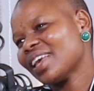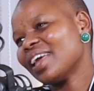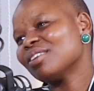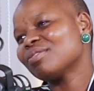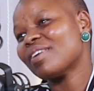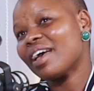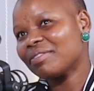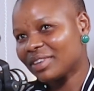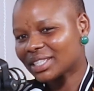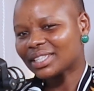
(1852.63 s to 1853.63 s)
And
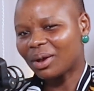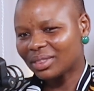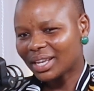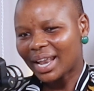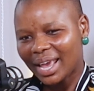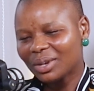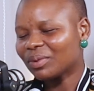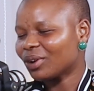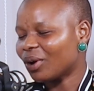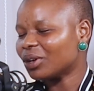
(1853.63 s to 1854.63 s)
5 years down the line,
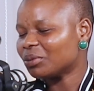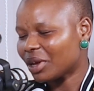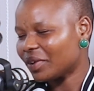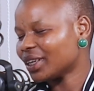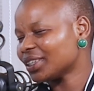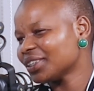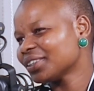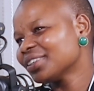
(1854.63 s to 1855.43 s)
we got married.